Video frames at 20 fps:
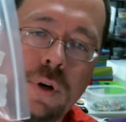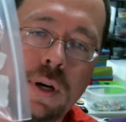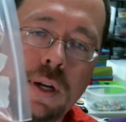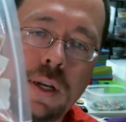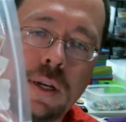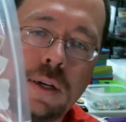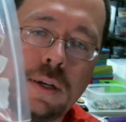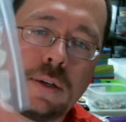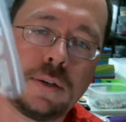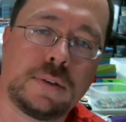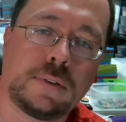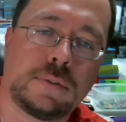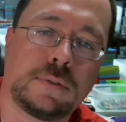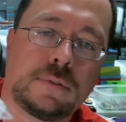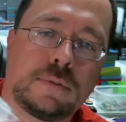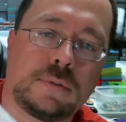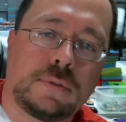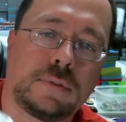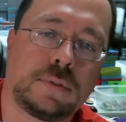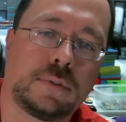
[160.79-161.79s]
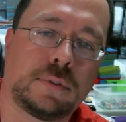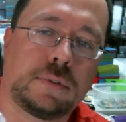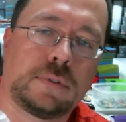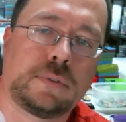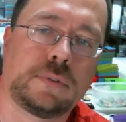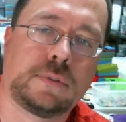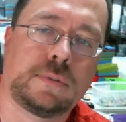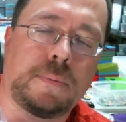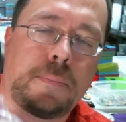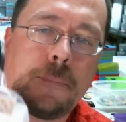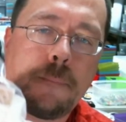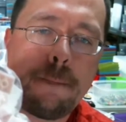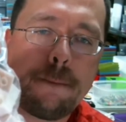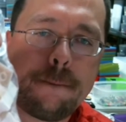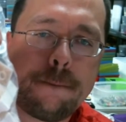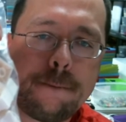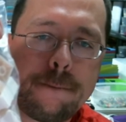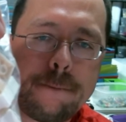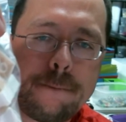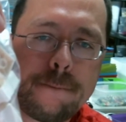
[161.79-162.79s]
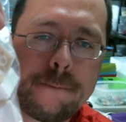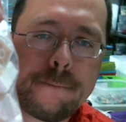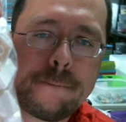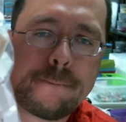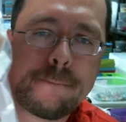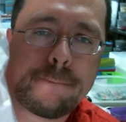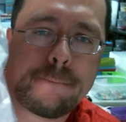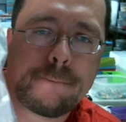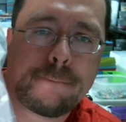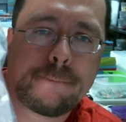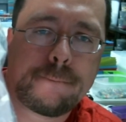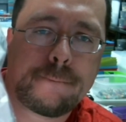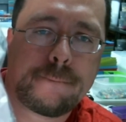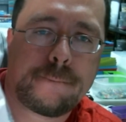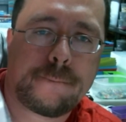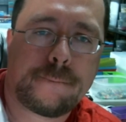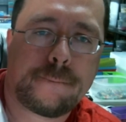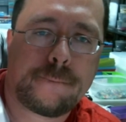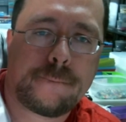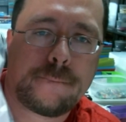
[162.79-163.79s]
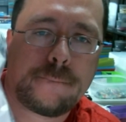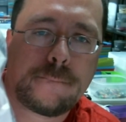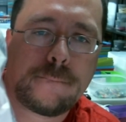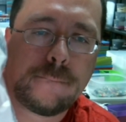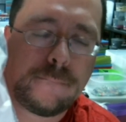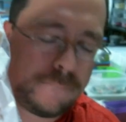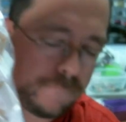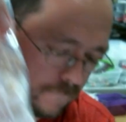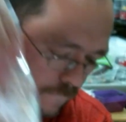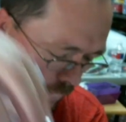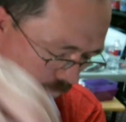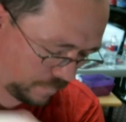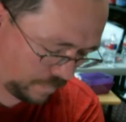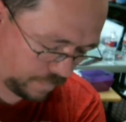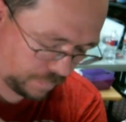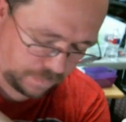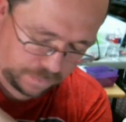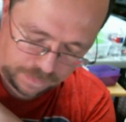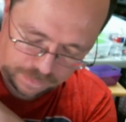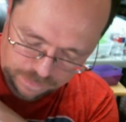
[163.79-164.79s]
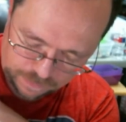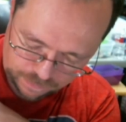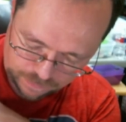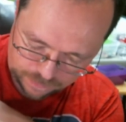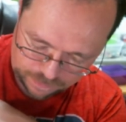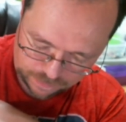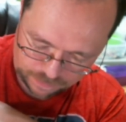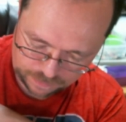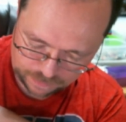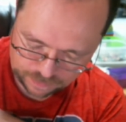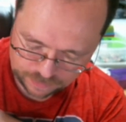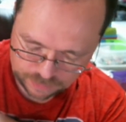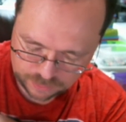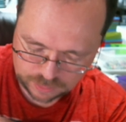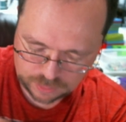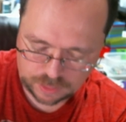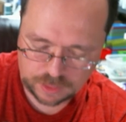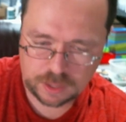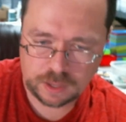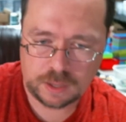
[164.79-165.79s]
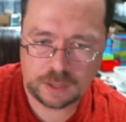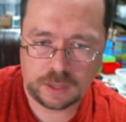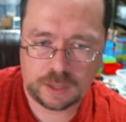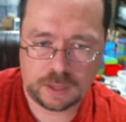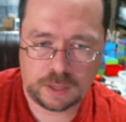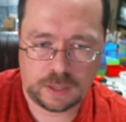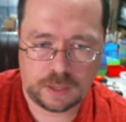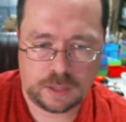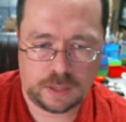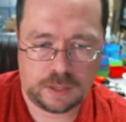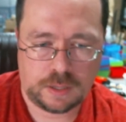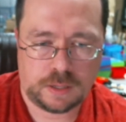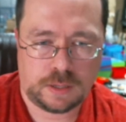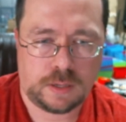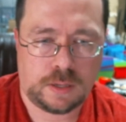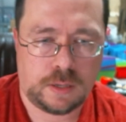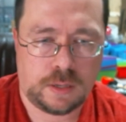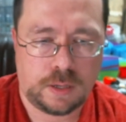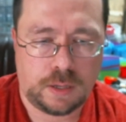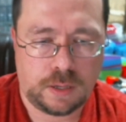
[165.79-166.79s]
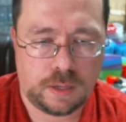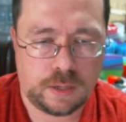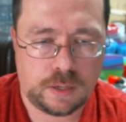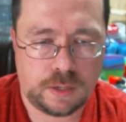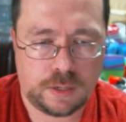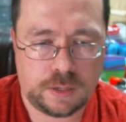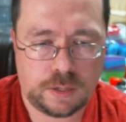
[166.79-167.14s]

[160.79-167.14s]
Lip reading: Nothing is said.